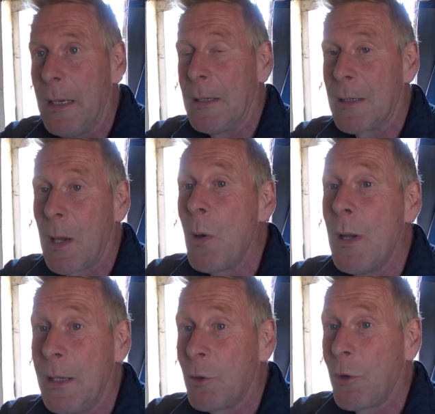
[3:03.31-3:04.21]
it's
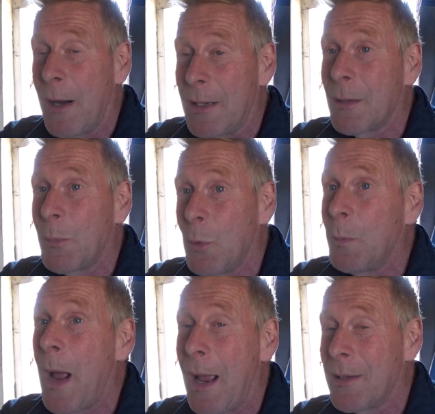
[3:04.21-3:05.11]
totally traceable
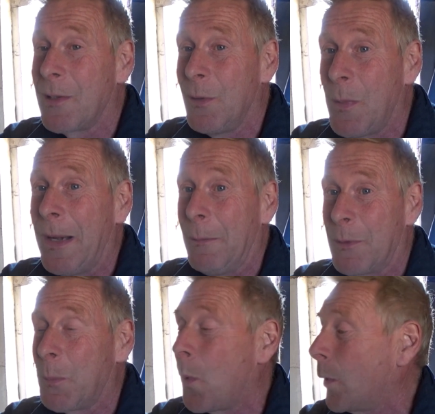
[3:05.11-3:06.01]
back to when it
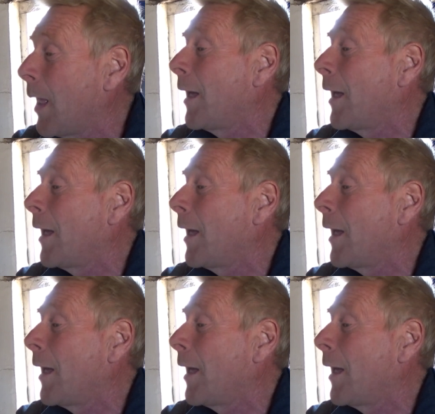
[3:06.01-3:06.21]
was born.